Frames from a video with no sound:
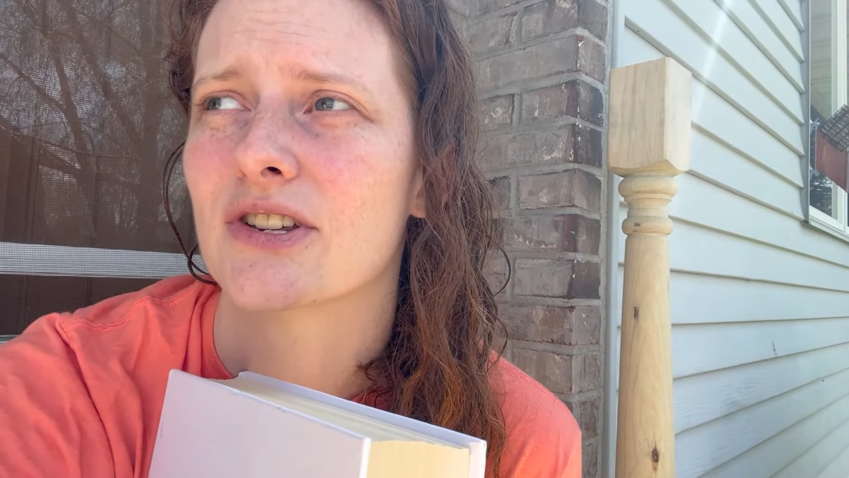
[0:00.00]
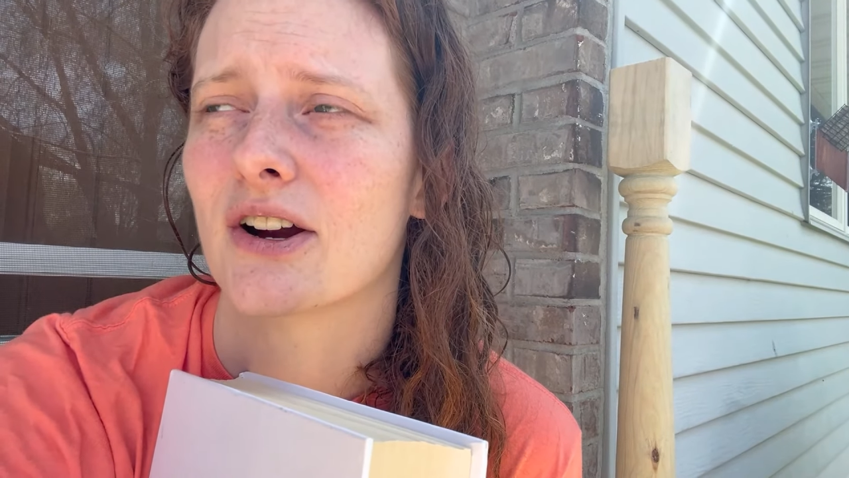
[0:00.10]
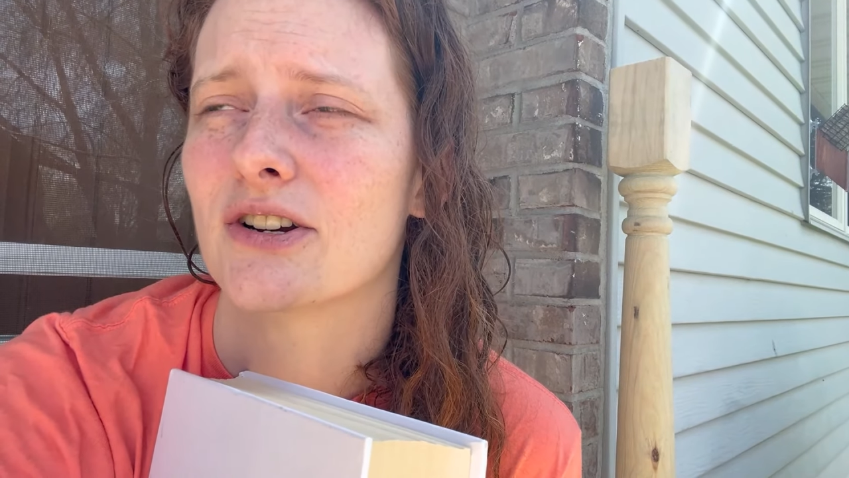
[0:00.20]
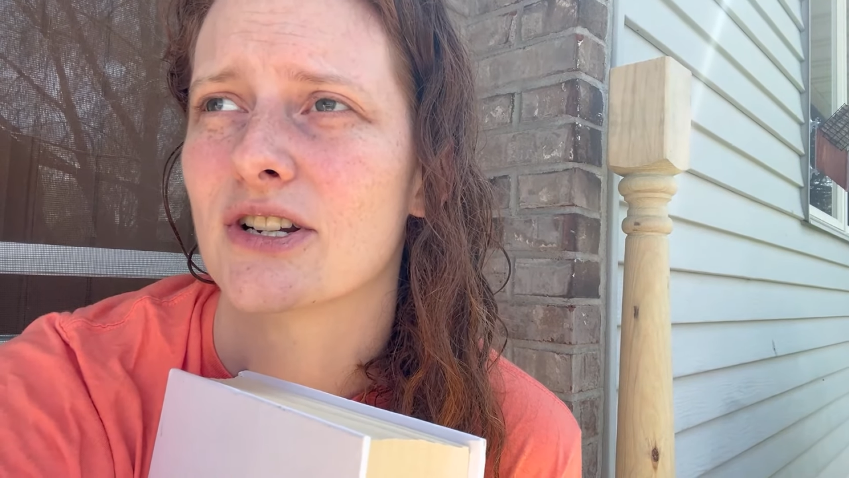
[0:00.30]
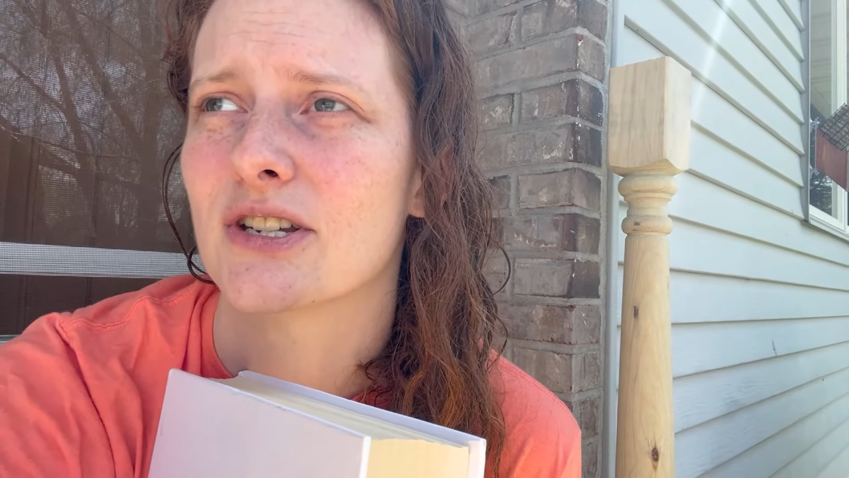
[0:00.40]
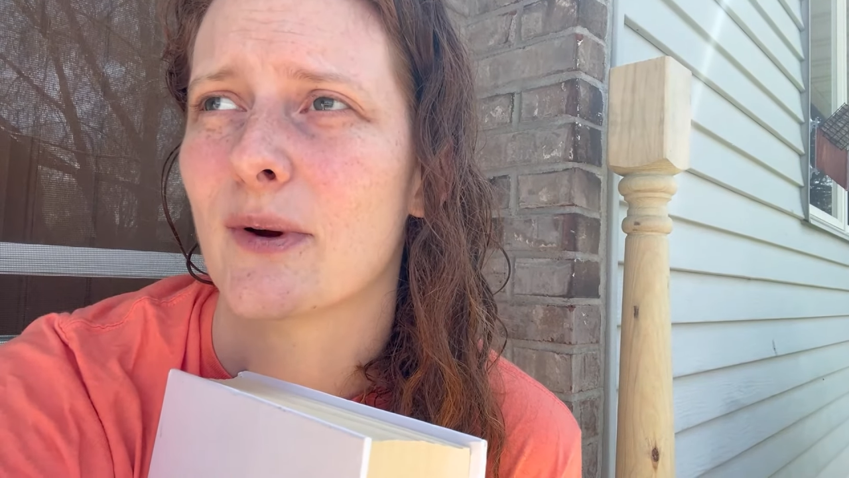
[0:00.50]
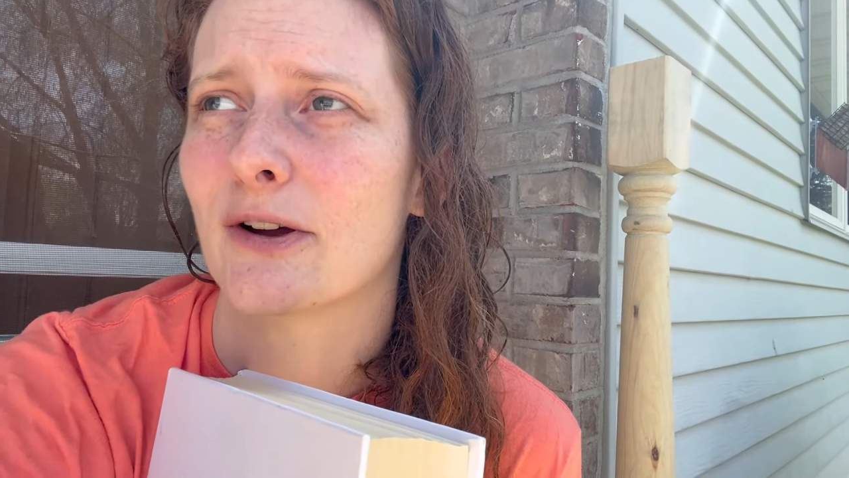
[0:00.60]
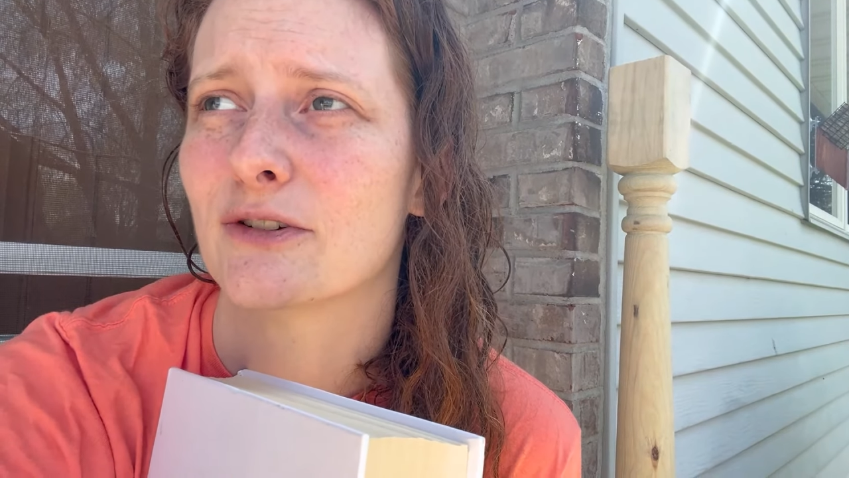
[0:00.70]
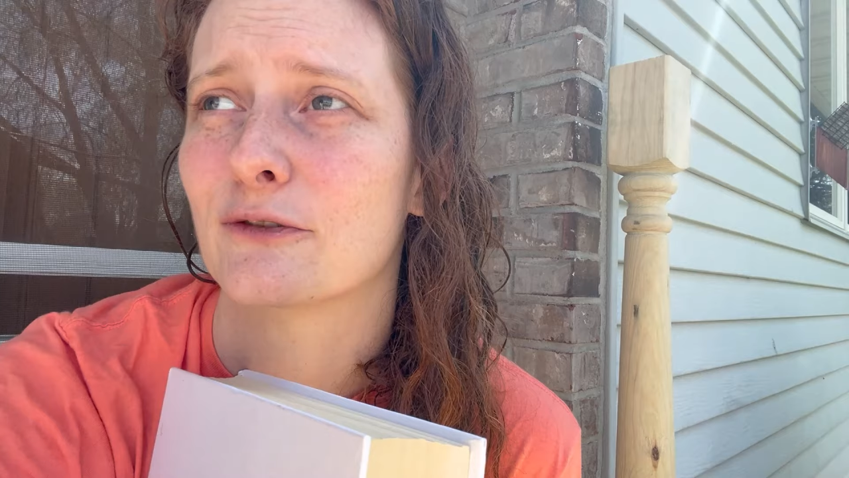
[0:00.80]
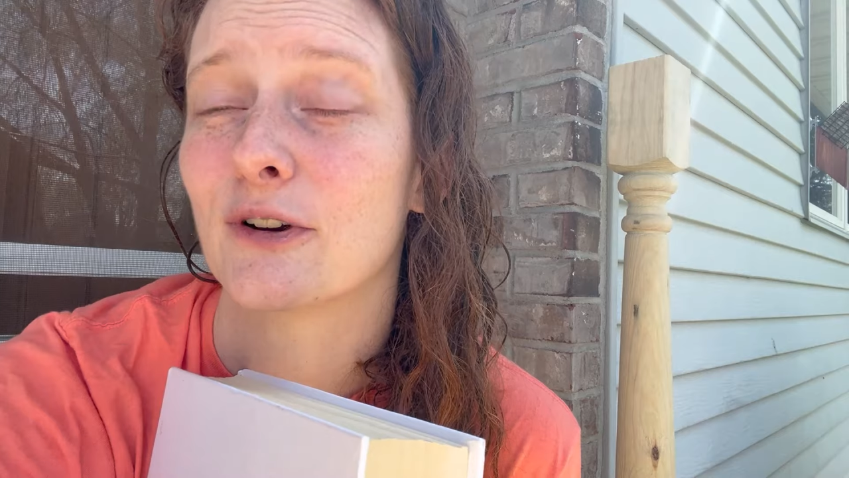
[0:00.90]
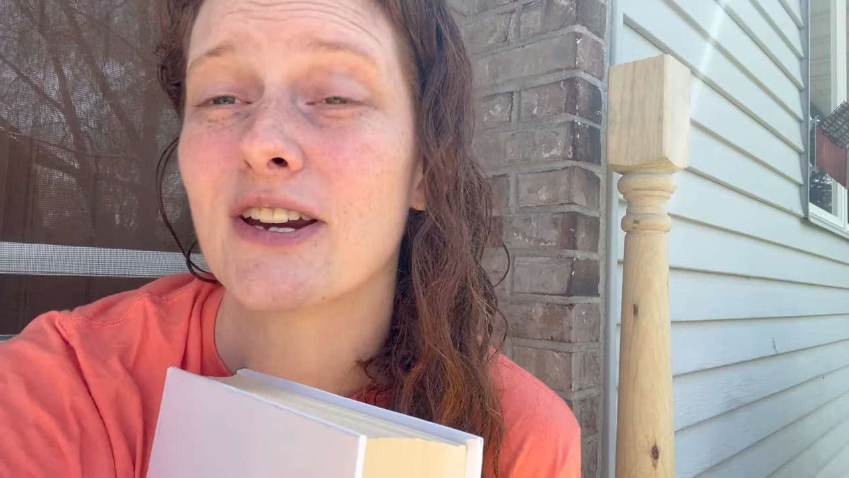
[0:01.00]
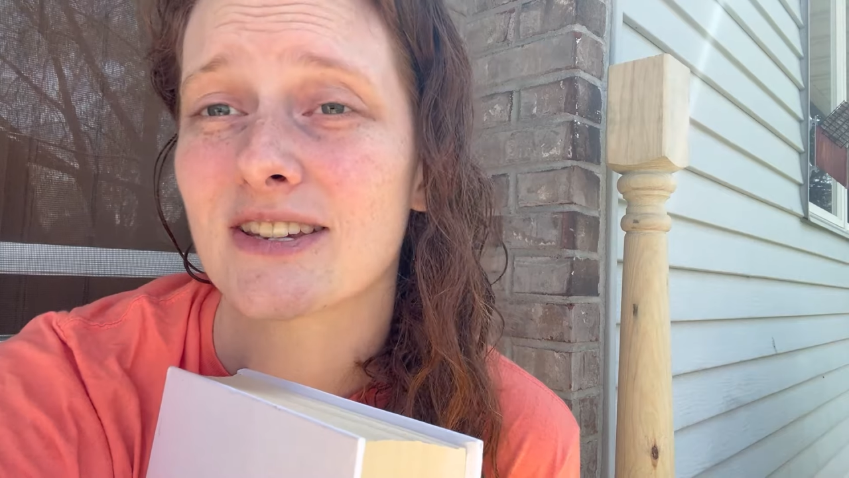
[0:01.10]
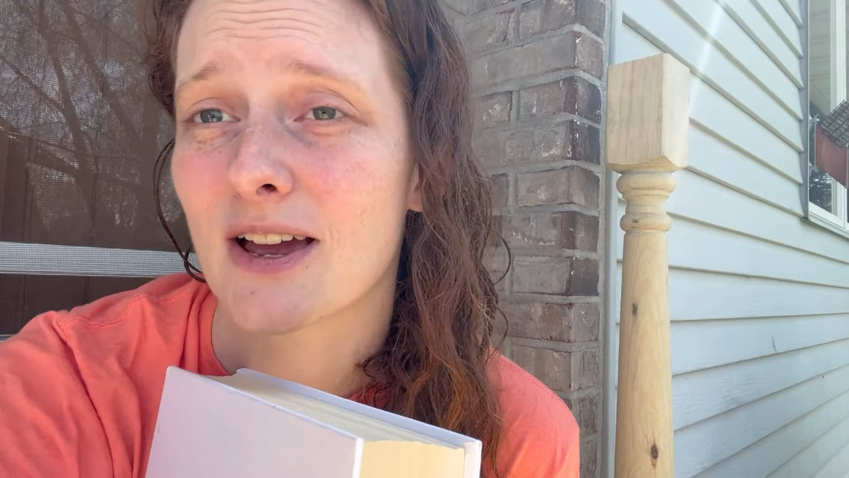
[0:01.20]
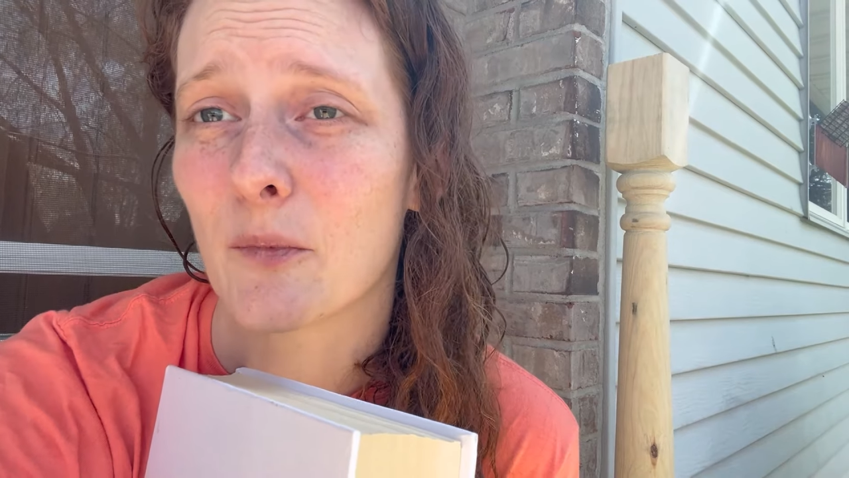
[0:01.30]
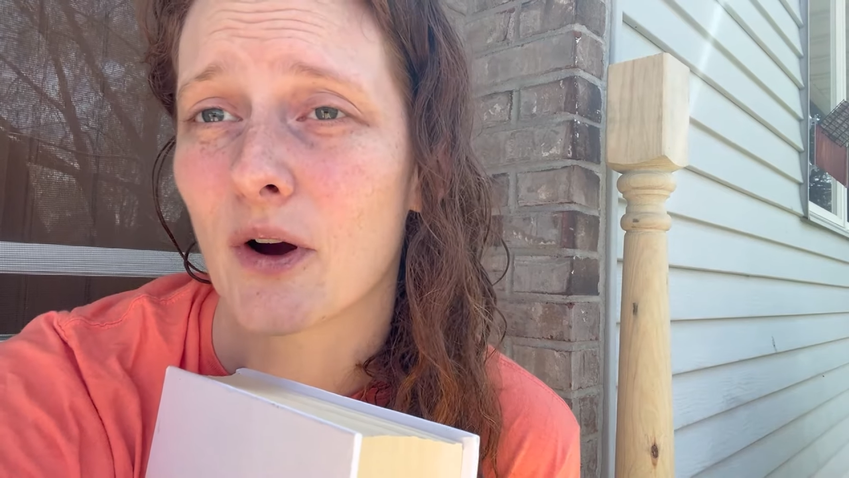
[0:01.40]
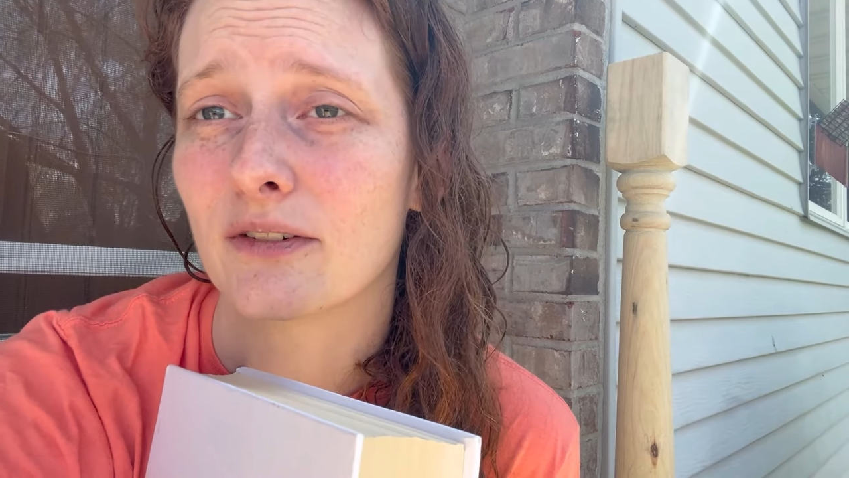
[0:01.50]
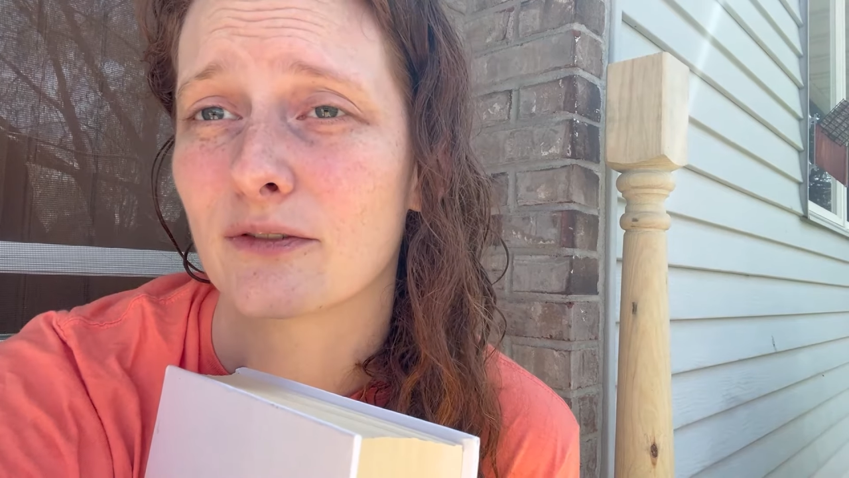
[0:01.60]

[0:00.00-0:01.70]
are just about to free someone